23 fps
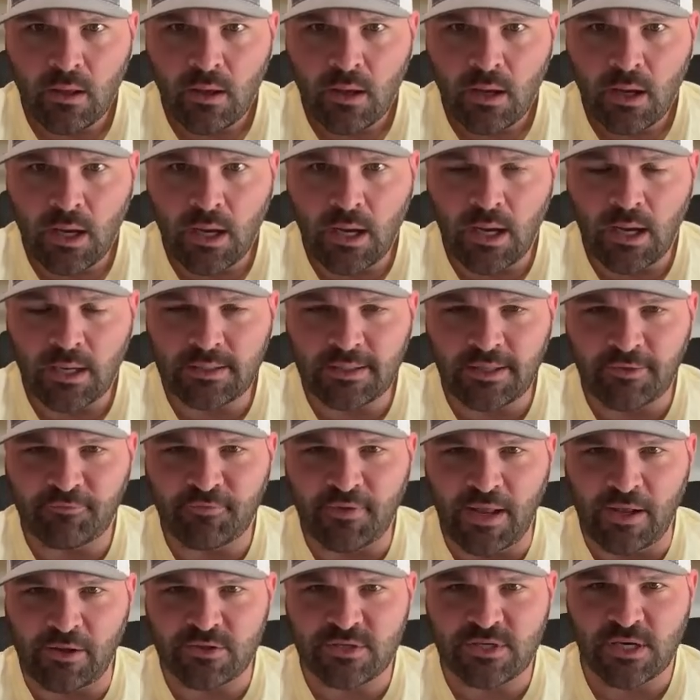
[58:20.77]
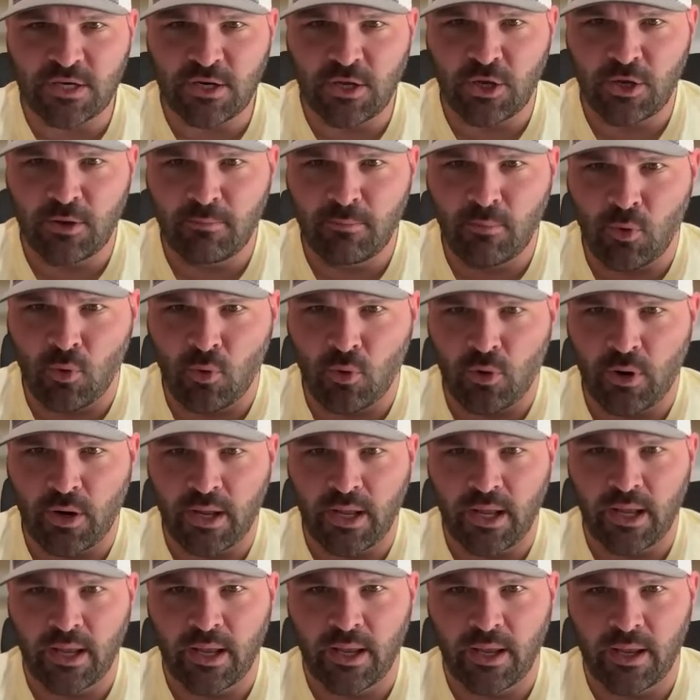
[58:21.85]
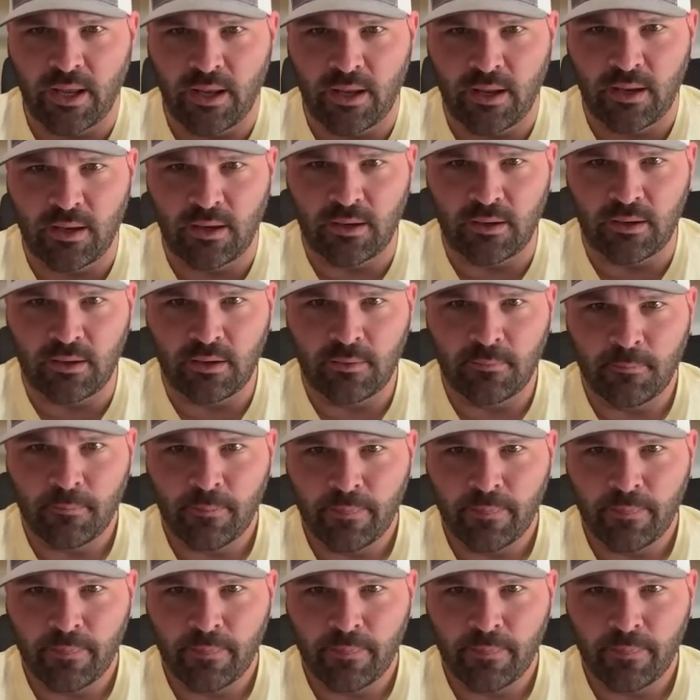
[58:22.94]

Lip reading: Cliff Nelson, good morning.